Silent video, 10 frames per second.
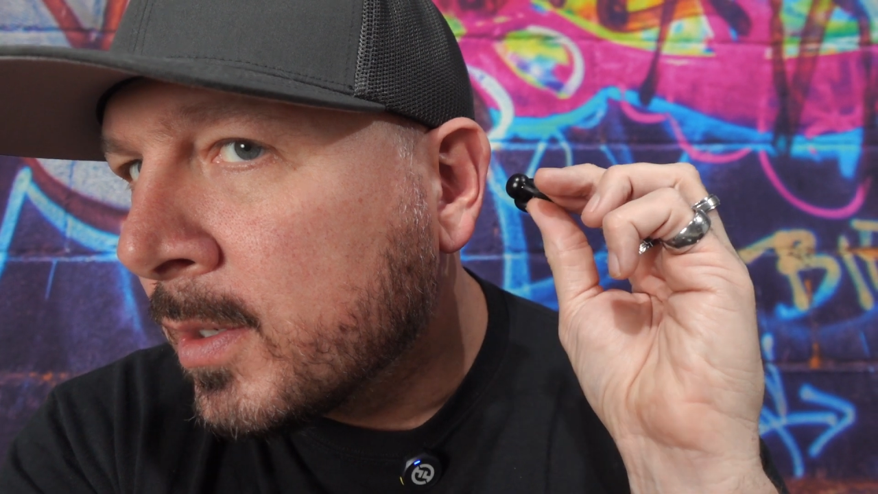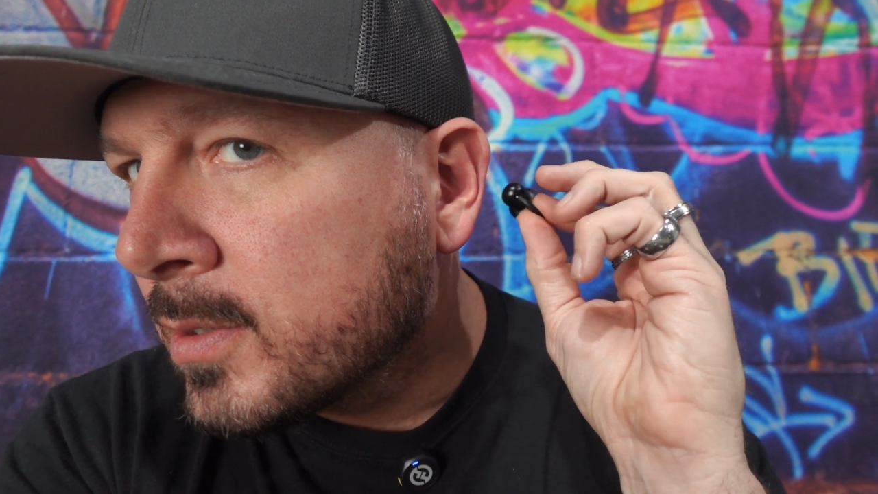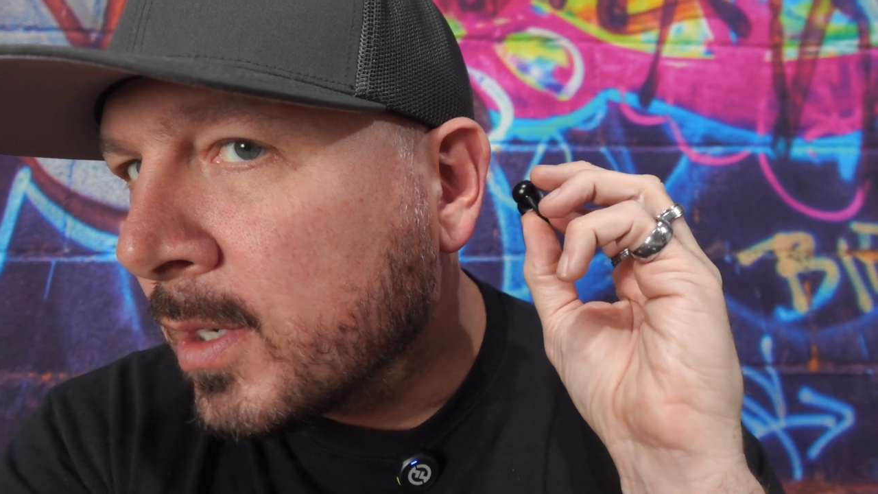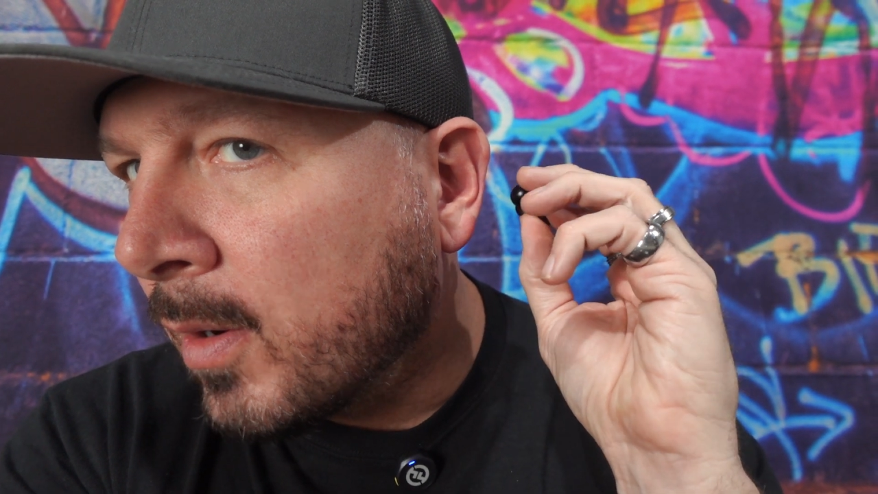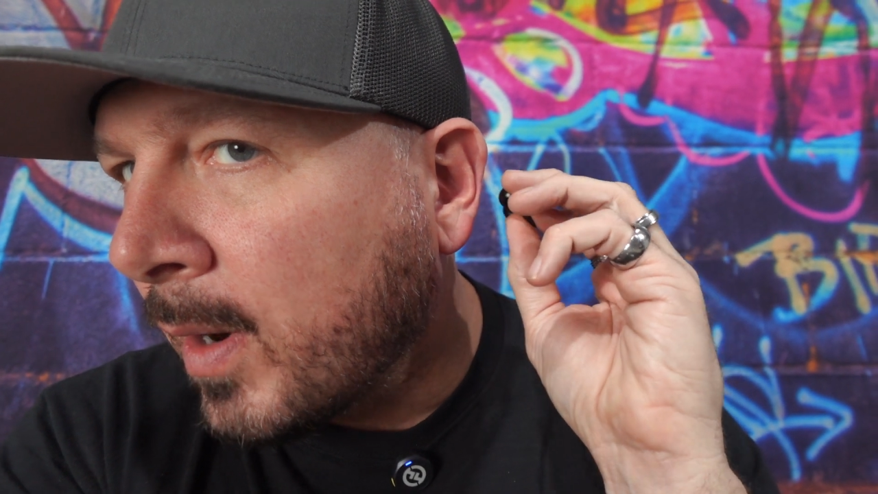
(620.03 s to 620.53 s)

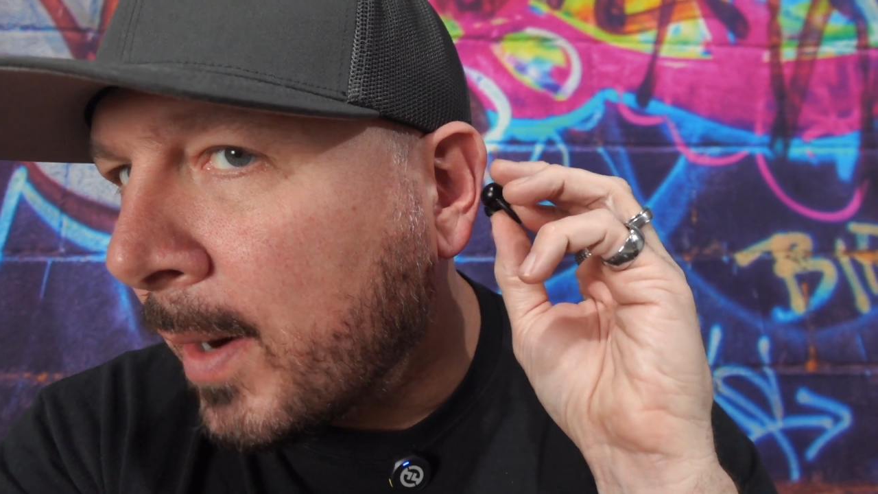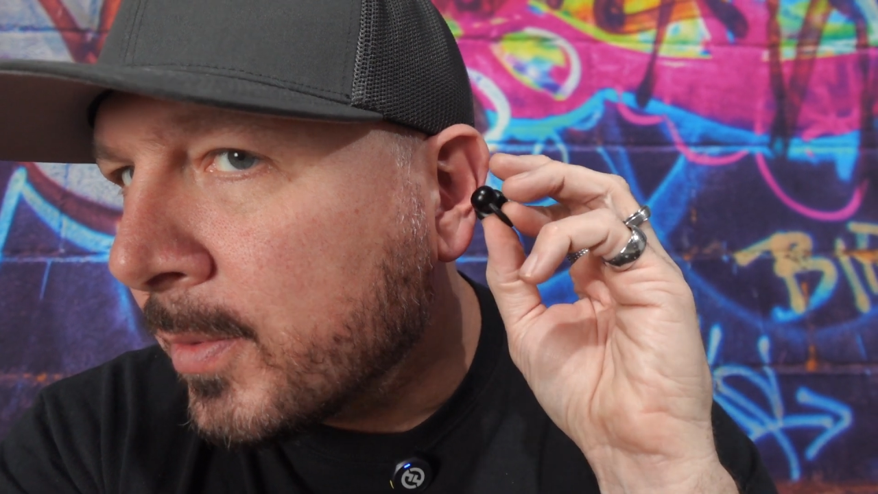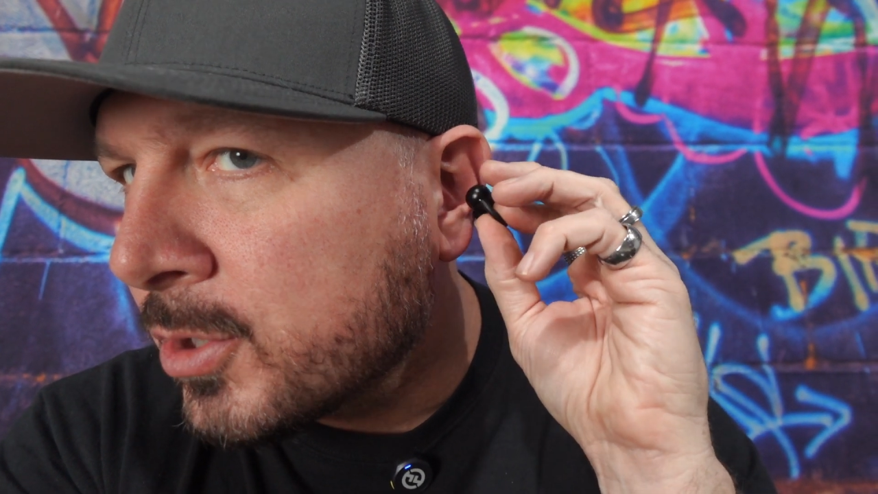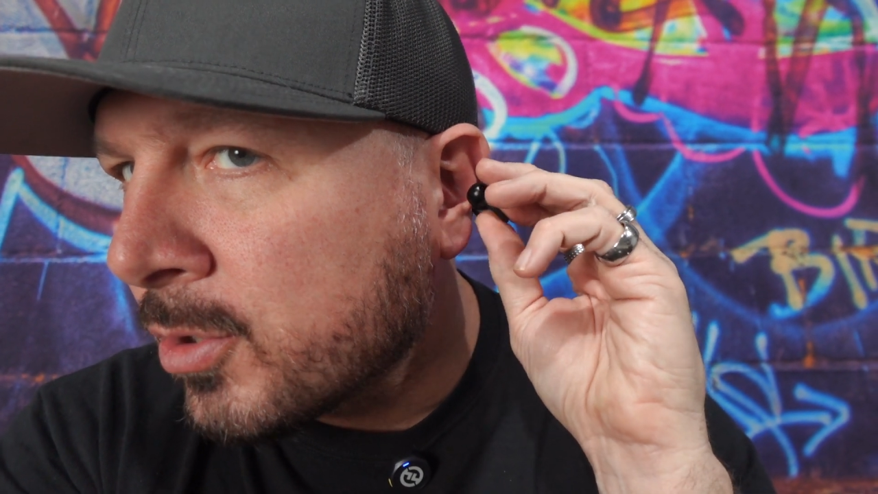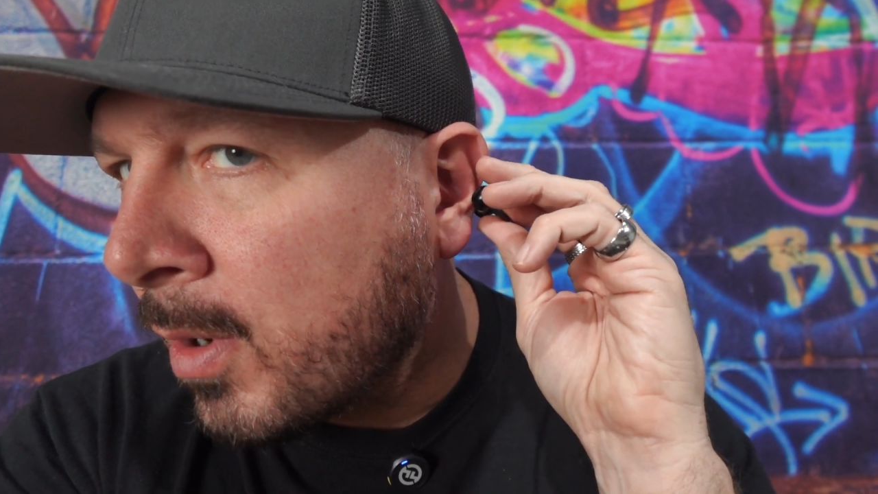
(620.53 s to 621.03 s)
So I
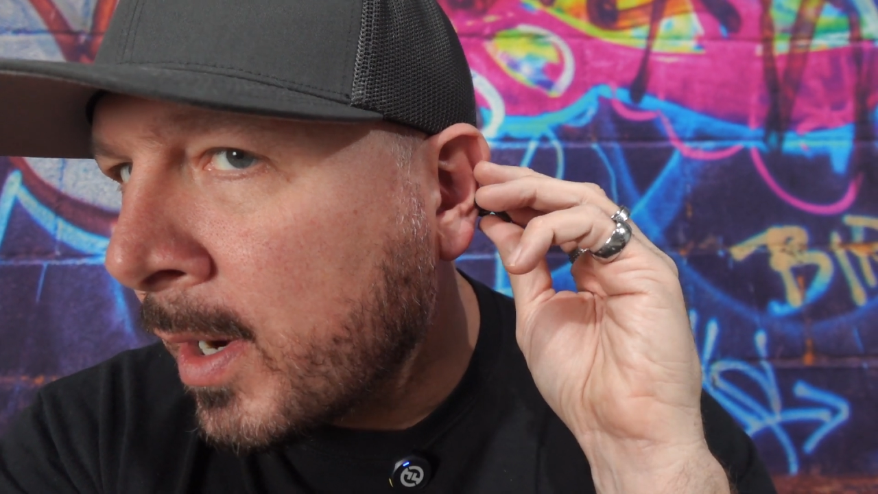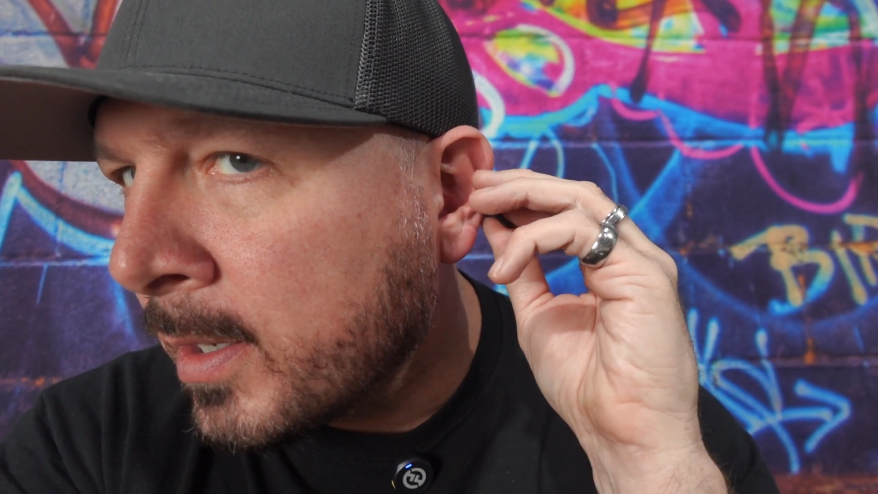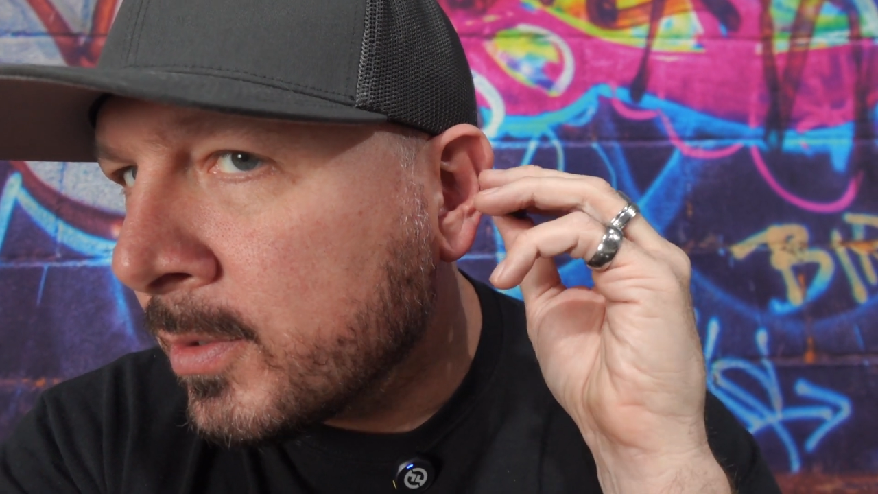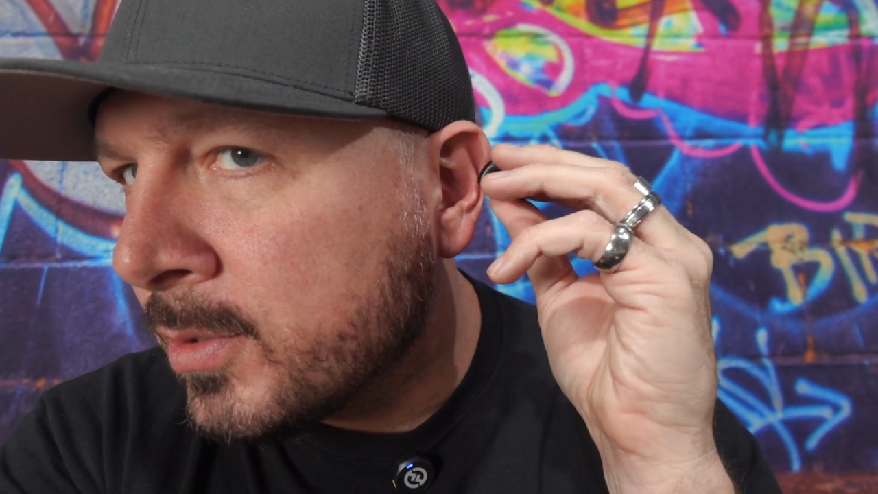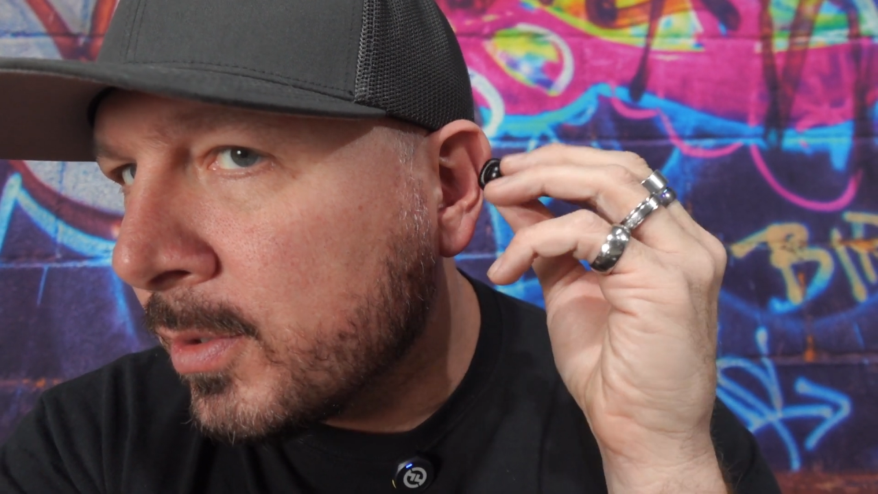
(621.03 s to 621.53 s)
was
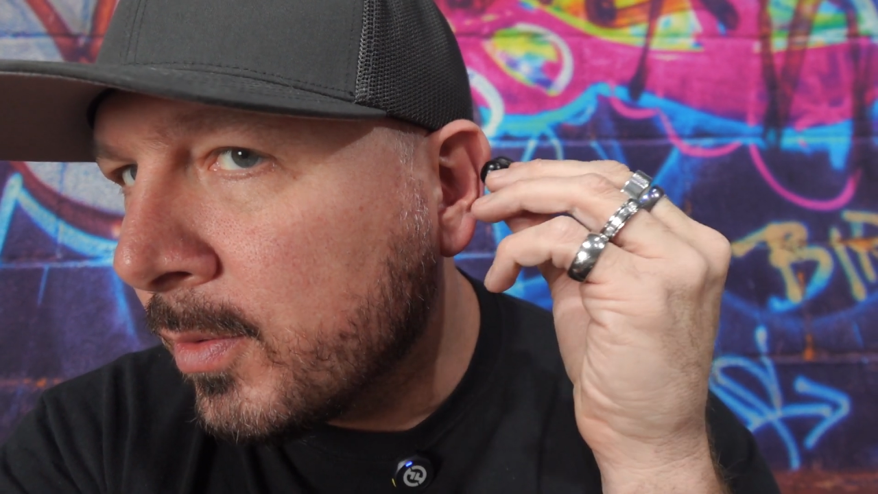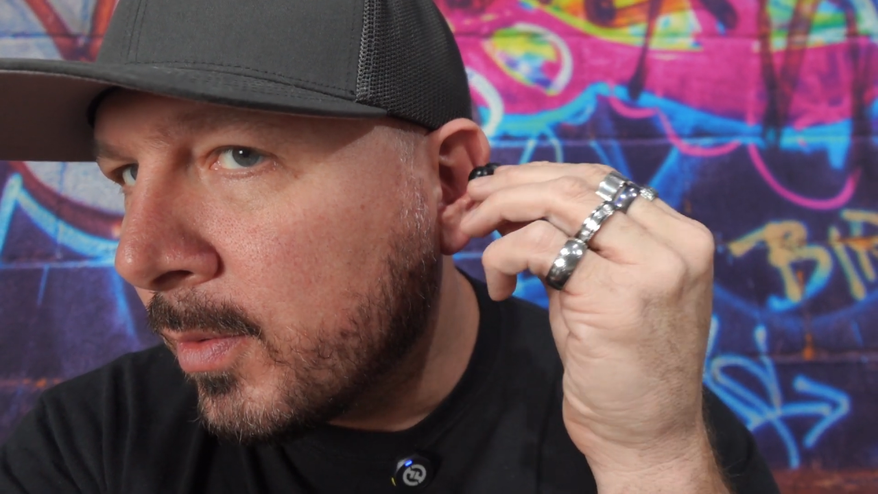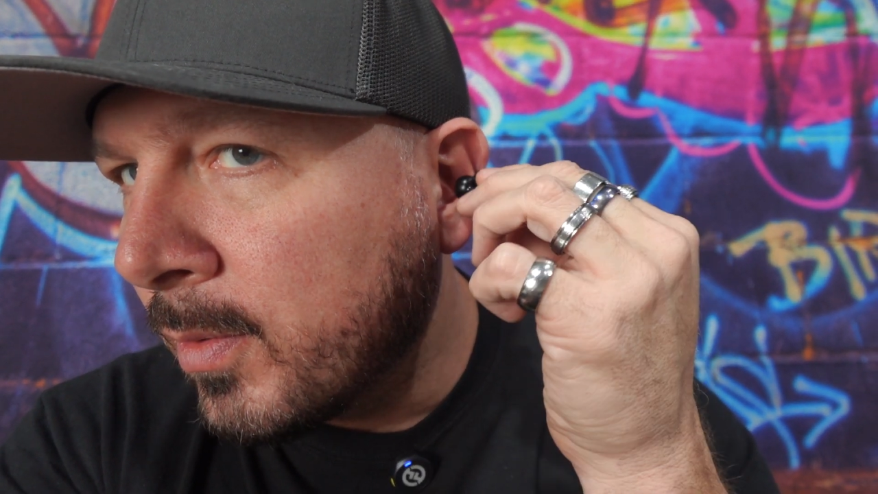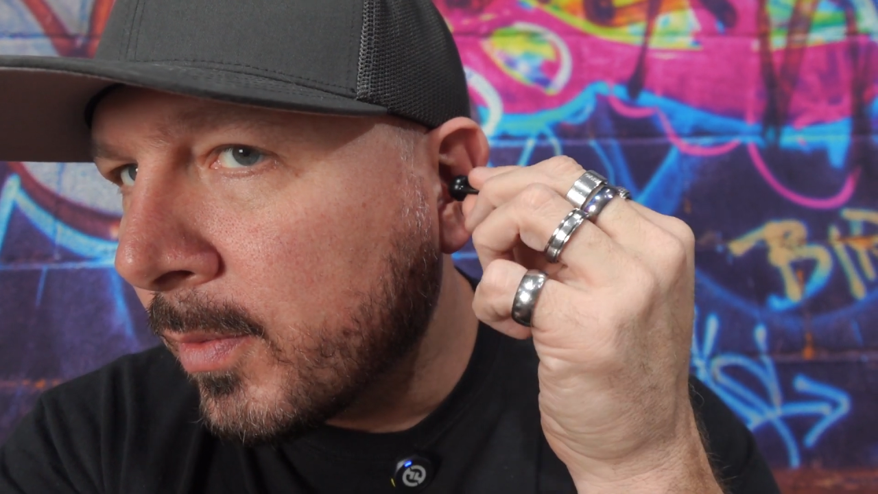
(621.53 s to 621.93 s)
trying to